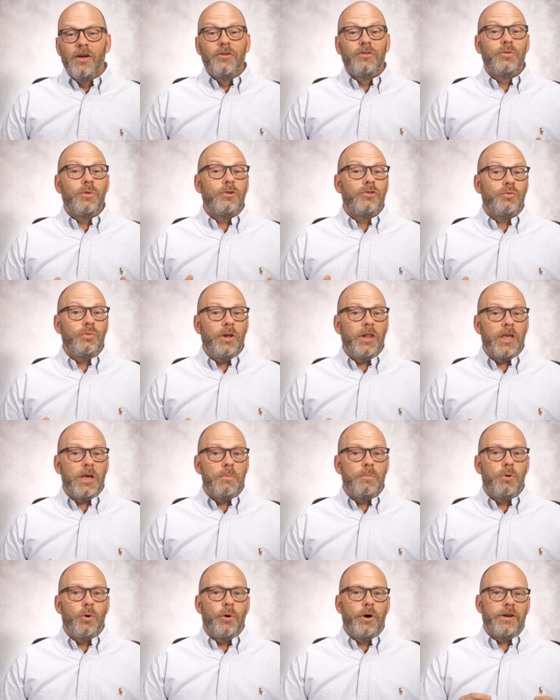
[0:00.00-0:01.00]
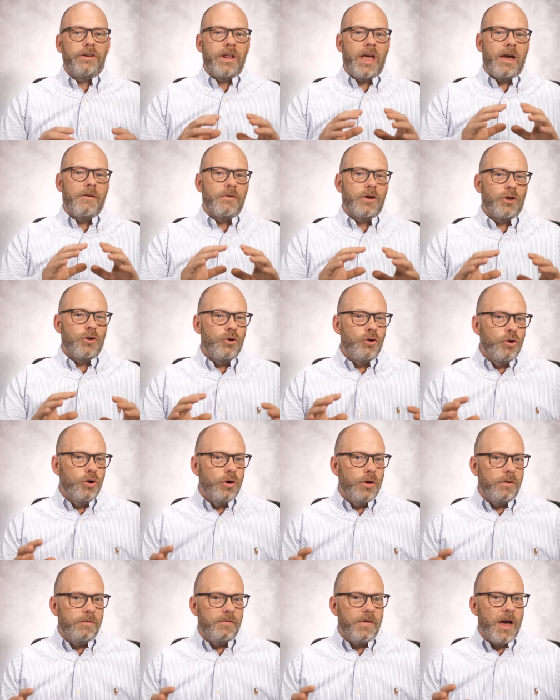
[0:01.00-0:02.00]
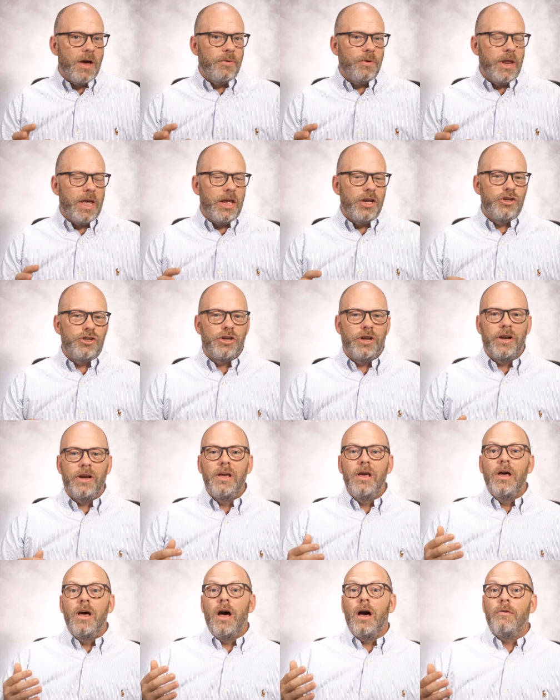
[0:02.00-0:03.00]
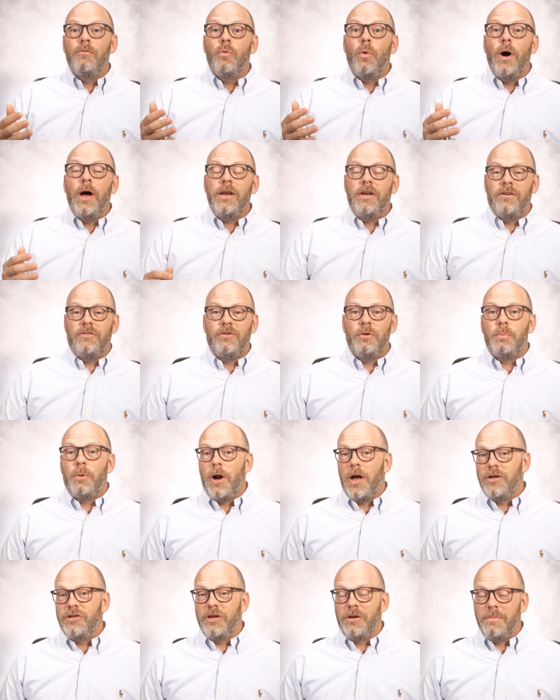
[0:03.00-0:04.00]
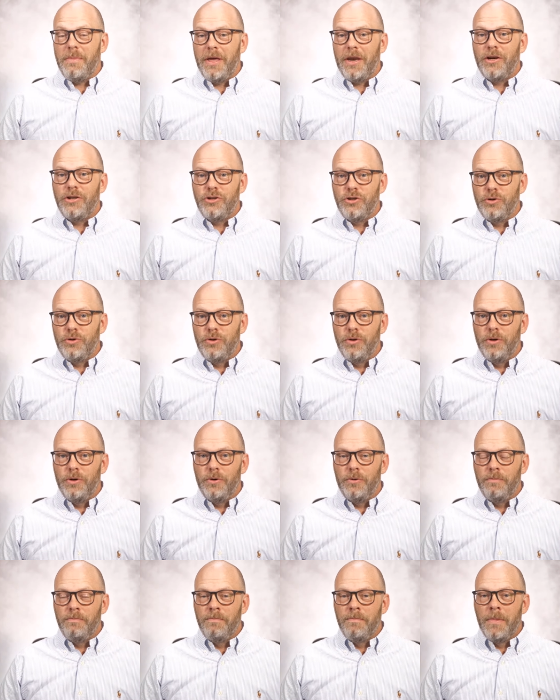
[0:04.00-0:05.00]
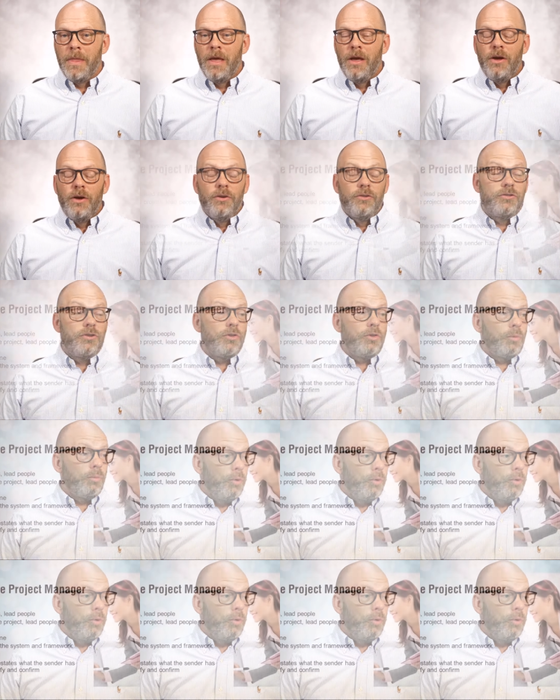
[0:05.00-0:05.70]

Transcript: So it's really important to have a good foundation of what does a project manager do. So the